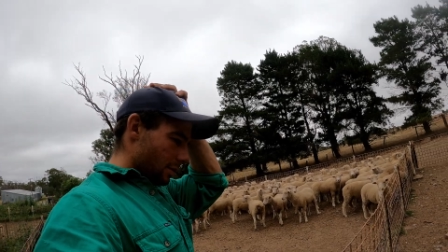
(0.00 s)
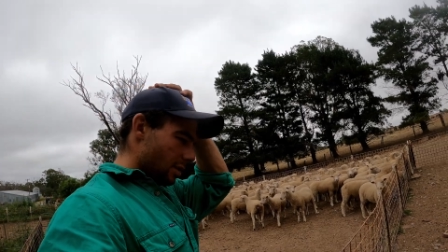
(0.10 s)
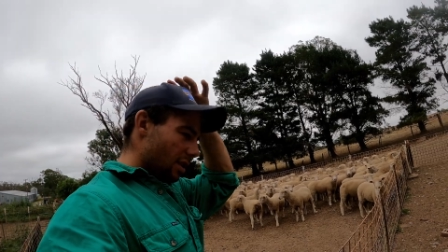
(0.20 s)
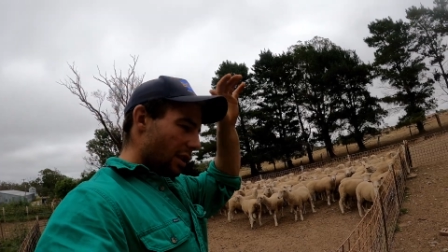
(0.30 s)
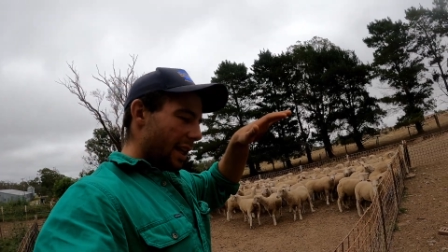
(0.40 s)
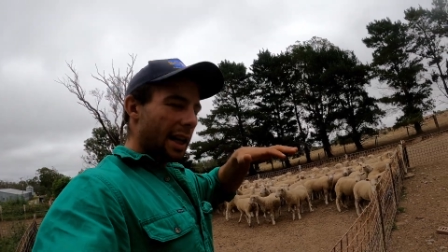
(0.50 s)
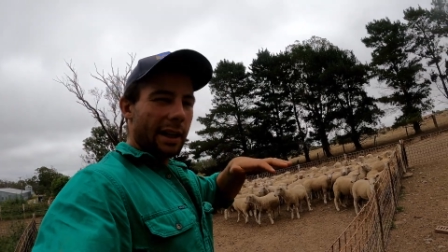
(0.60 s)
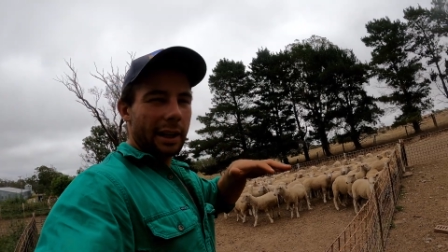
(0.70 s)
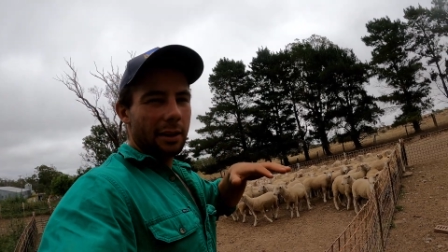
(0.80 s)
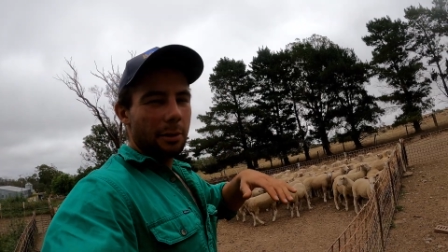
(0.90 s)
I
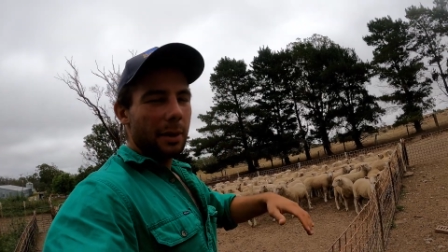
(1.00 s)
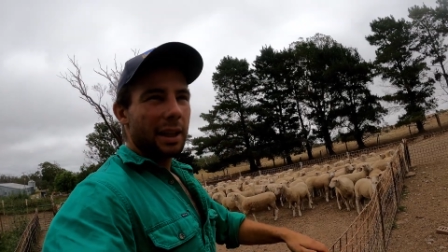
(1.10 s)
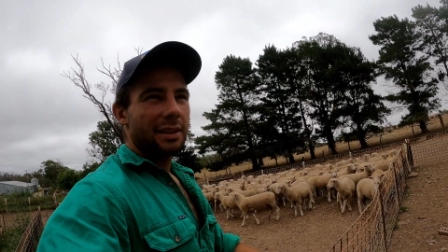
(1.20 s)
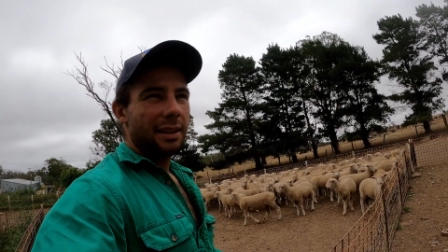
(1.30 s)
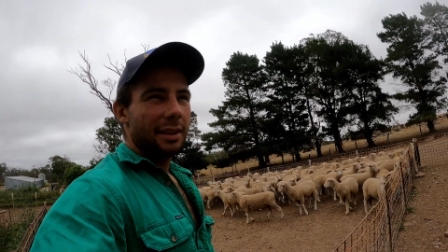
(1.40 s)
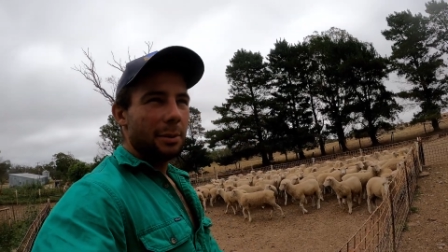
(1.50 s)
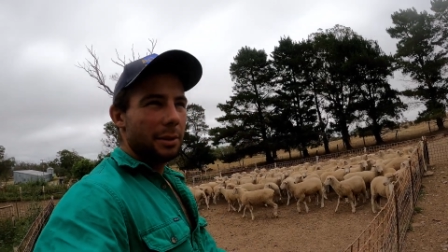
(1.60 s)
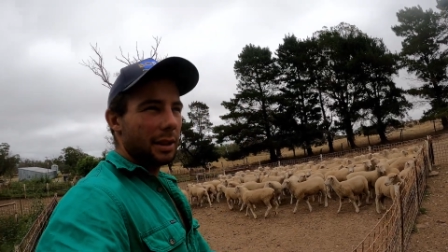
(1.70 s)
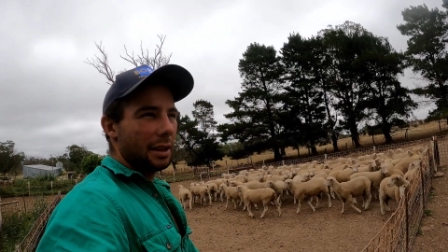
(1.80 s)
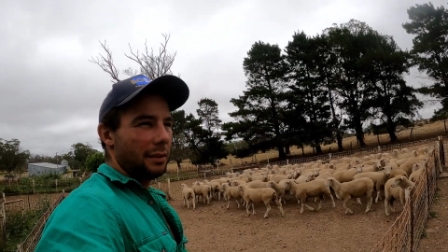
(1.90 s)
calculated about
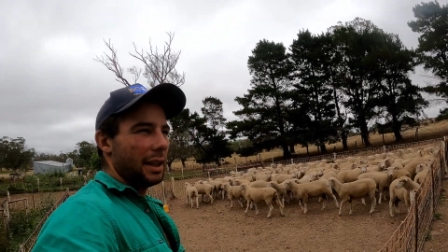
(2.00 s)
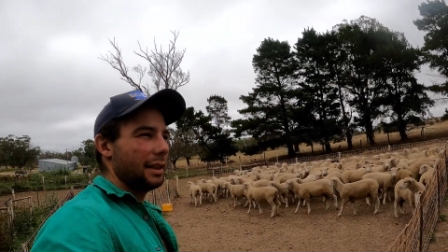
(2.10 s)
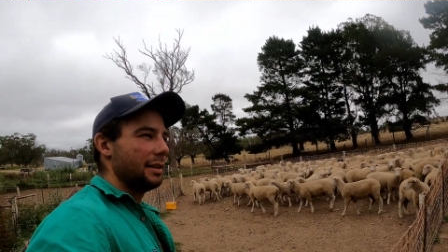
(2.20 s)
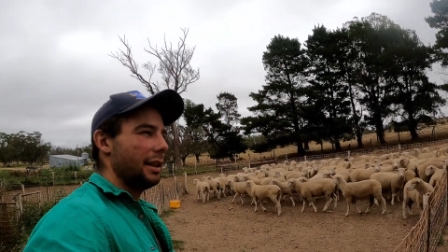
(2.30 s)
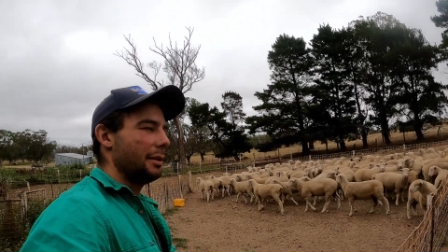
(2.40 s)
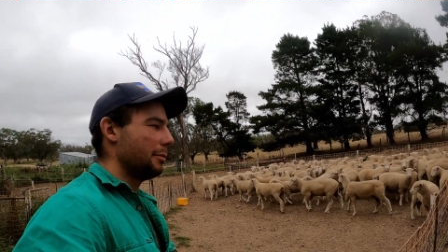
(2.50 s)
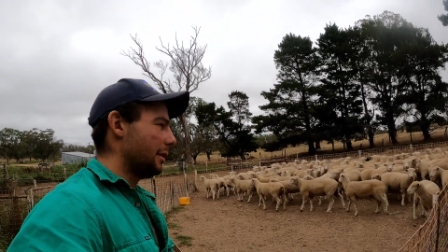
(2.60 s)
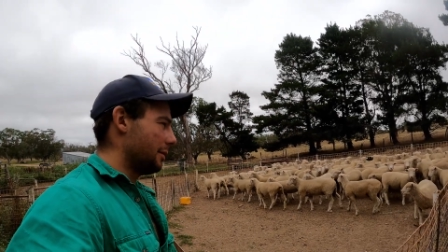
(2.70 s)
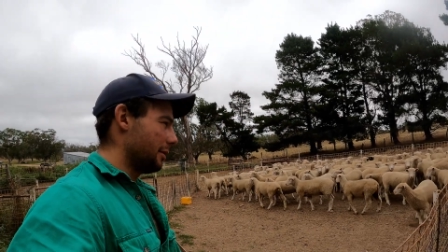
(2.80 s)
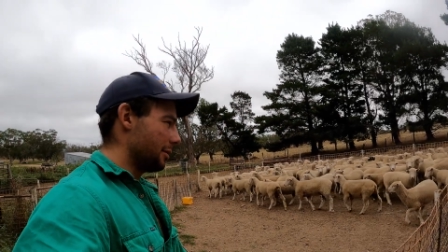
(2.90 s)
60% of their standard
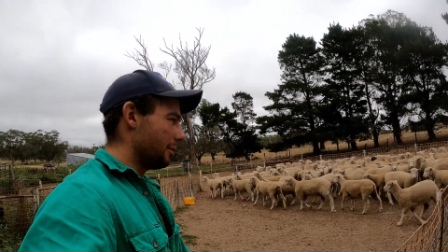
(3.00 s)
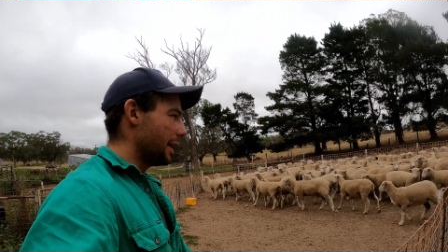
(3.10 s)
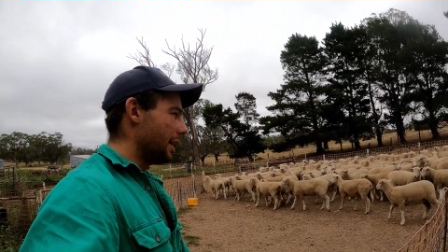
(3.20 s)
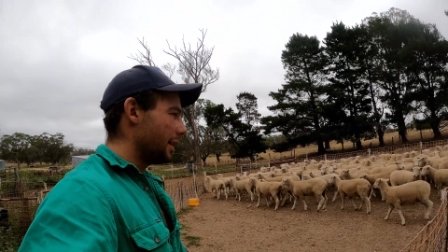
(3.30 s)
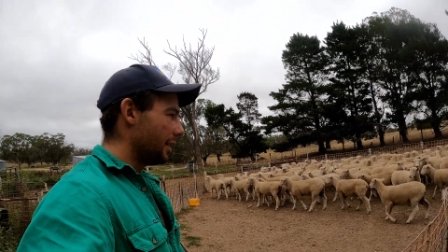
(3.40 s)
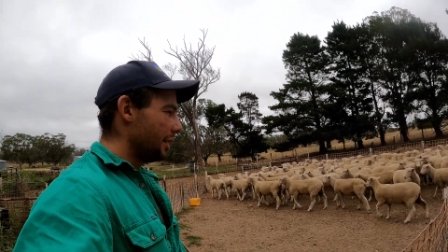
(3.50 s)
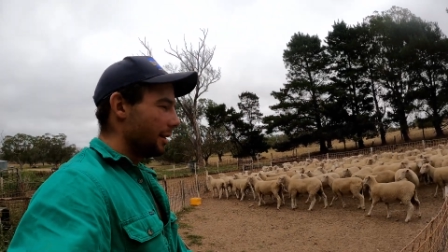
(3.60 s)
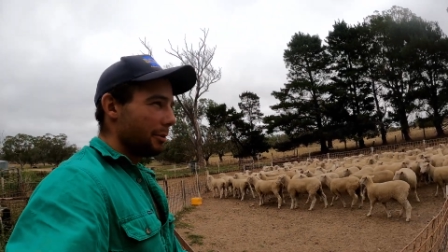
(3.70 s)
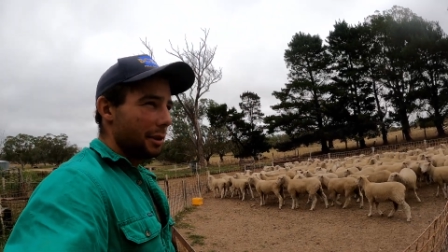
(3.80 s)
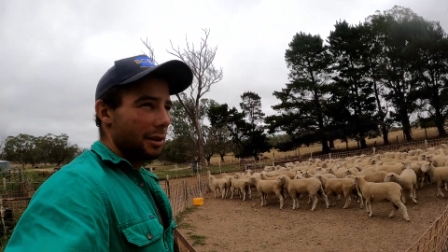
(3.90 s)
reference weight,
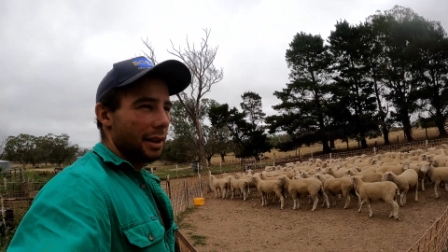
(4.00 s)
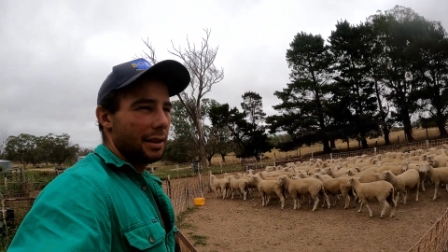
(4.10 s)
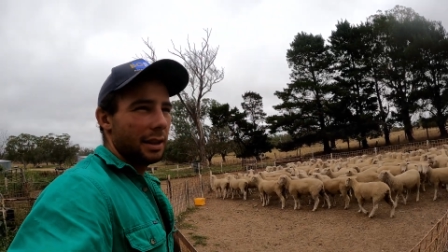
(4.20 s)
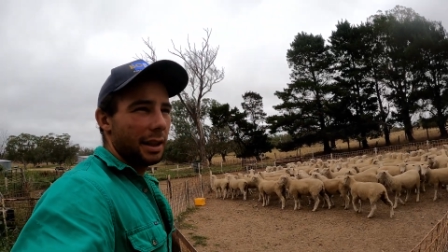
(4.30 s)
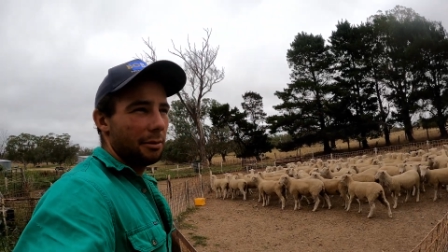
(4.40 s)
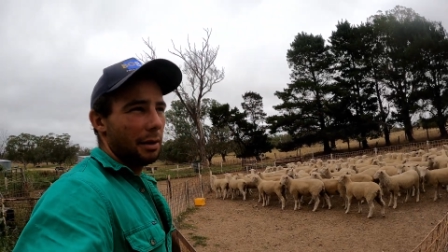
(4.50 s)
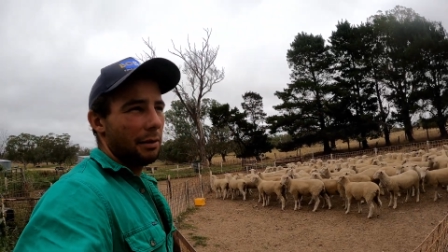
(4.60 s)
which their standard